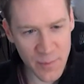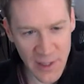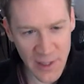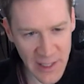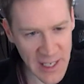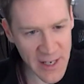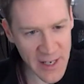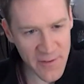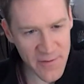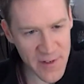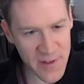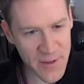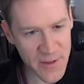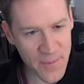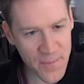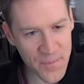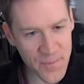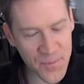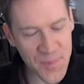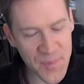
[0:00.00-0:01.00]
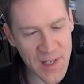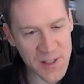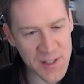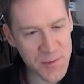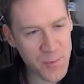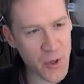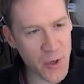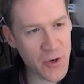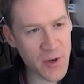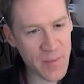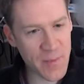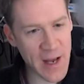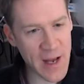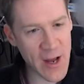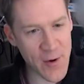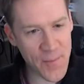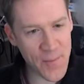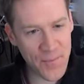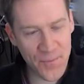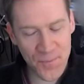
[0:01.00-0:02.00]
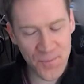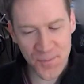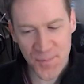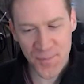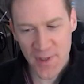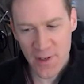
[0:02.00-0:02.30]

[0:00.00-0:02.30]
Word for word: believed and spoke about,